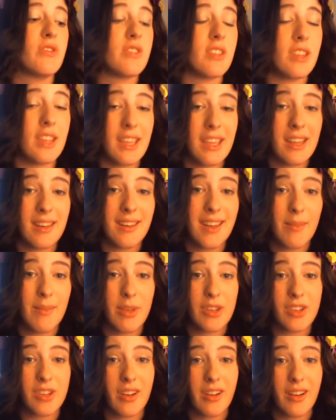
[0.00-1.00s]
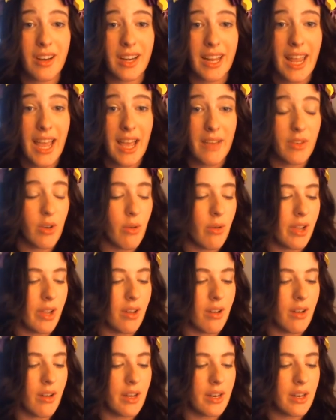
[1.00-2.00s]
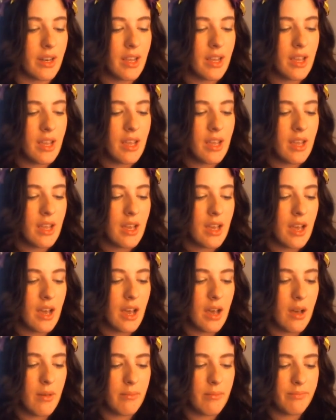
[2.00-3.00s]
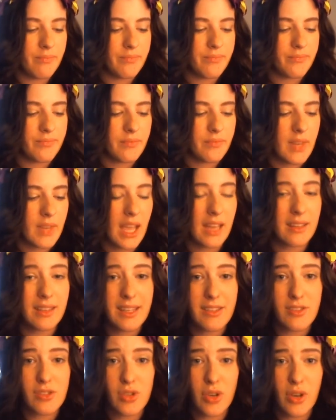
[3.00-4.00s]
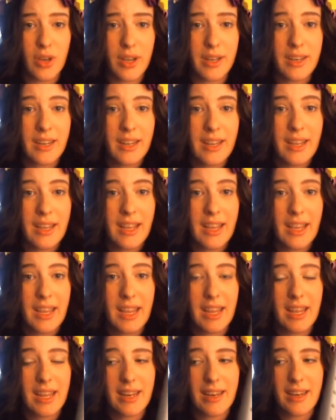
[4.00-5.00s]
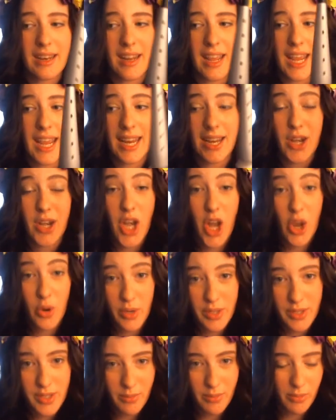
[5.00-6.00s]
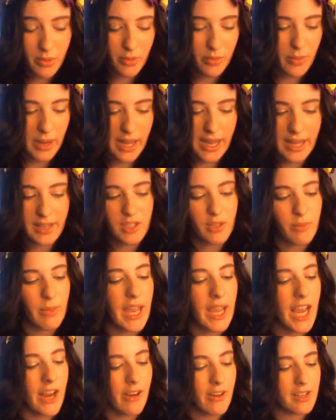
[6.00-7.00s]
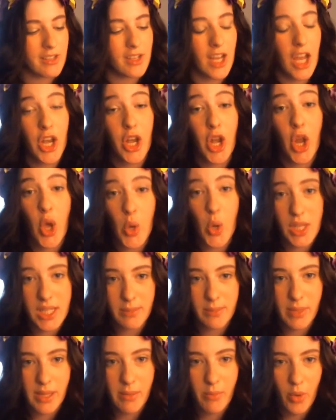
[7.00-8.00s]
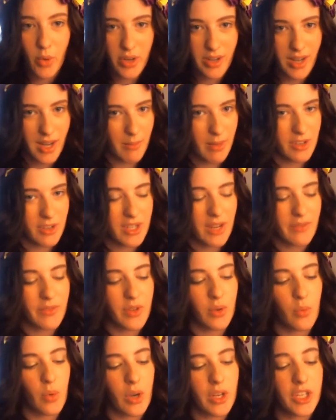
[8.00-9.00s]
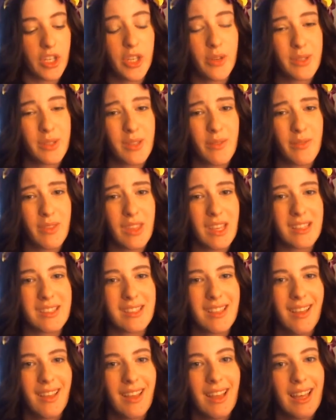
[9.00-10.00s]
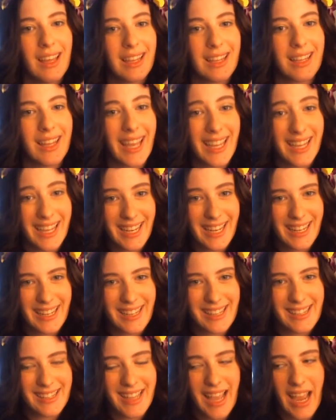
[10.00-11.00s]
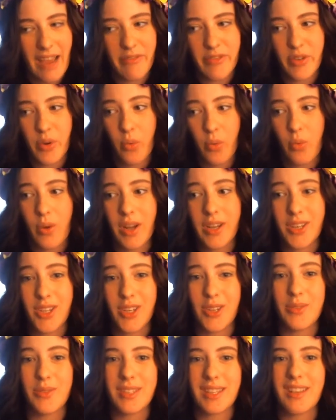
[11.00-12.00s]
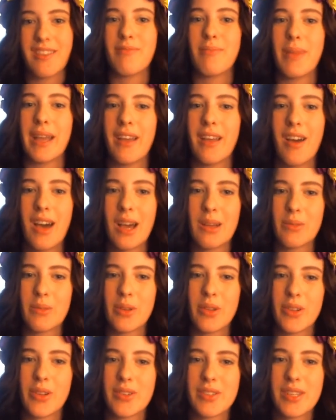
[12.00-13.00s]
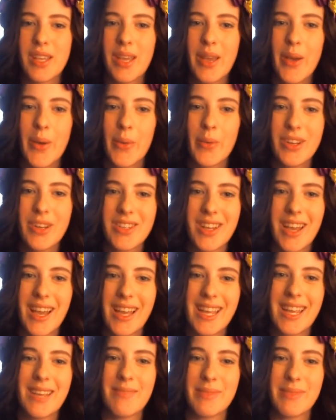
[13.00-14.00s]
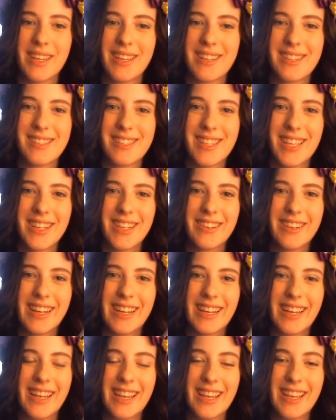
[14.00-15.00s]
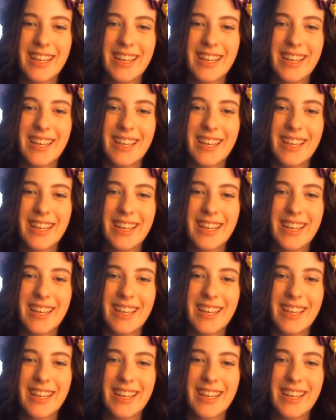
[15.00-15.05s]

to the heat damage I already have going on. At least not in a noticeable way. So my hair is not noticeably more damaged after one use of this like it is after one use of my hot rollers, which I am considering